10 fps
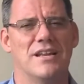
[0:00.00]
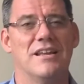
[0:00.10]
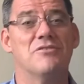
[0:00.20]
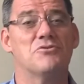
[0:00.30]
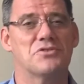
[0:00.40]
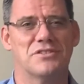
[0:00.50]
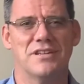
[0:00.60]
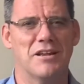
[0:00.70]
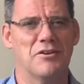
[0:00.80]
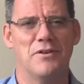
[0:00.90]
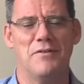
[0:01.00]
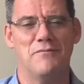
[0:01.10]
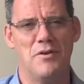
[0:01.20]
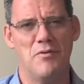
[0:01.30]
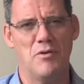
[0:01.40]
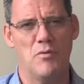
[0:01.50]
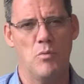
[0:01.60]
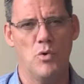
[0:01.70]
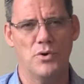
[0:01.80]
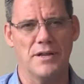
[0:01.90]
interesting and very
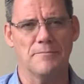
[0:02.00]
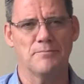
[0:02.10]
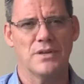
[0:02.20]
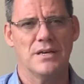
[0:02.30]
rewarding.